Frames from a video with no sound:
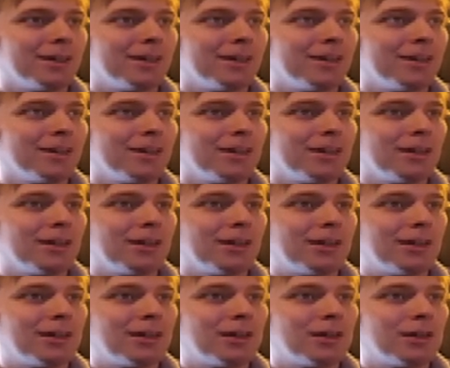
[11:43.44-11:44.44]

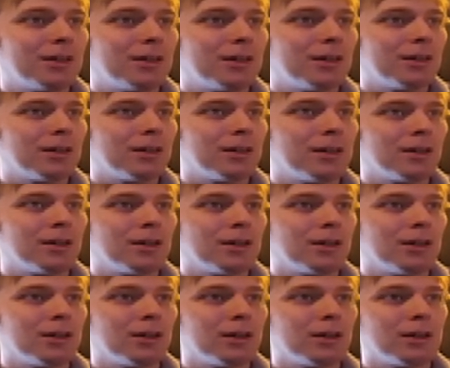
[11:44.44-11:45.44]

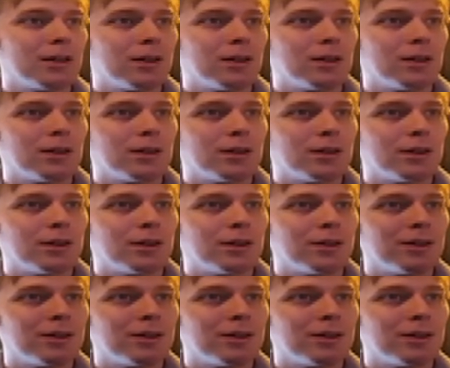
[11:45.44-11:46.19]
Nobody speaks.